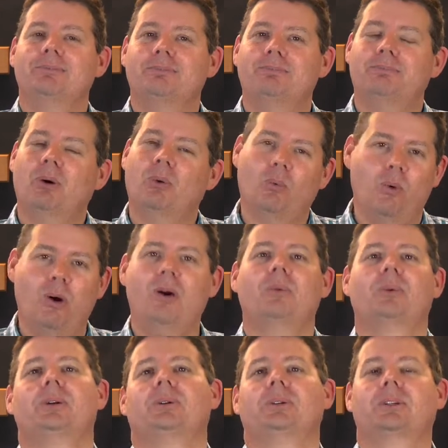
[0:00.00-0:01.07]
but what
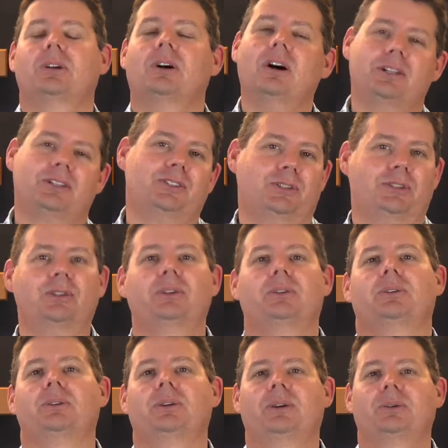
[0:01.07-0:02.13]
will God
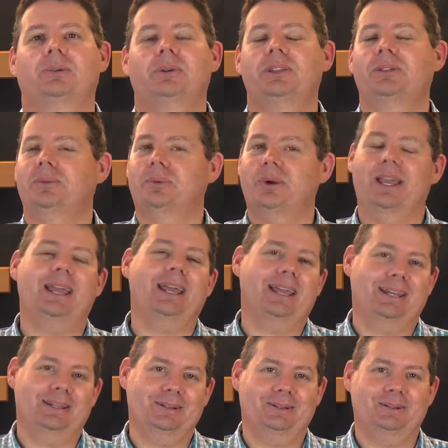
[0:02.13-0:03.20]
do with
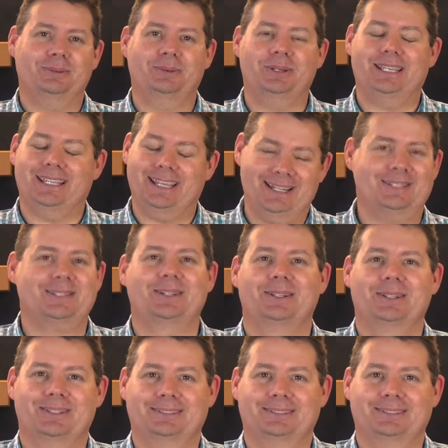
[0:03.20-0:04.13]
where we get to?